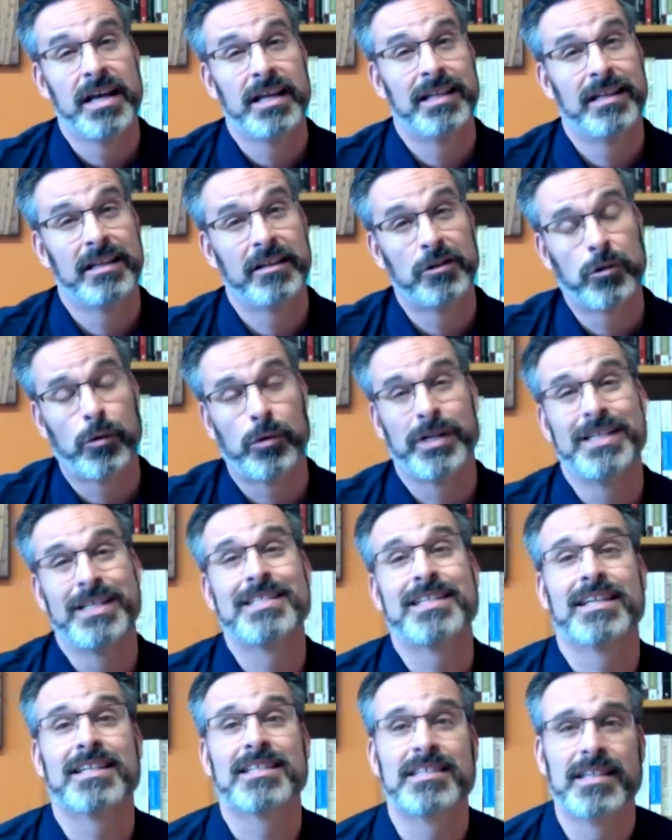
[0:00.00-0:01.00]
The
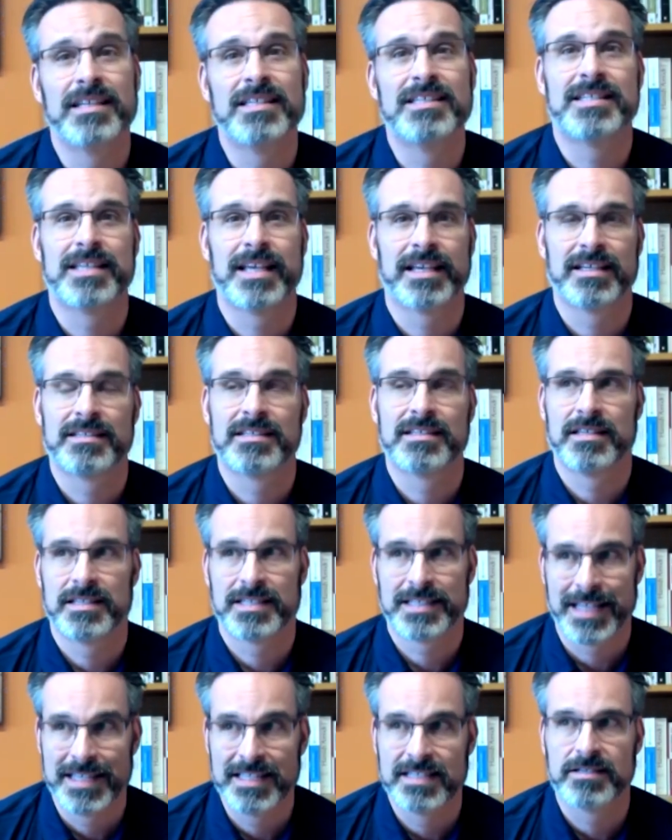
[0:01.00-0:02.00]
2016
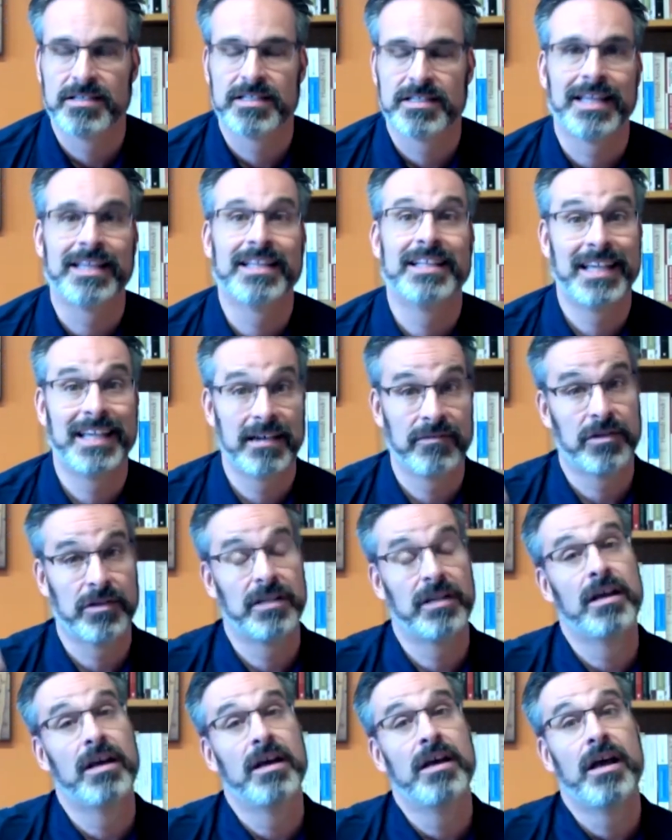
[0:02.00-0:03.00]
census had given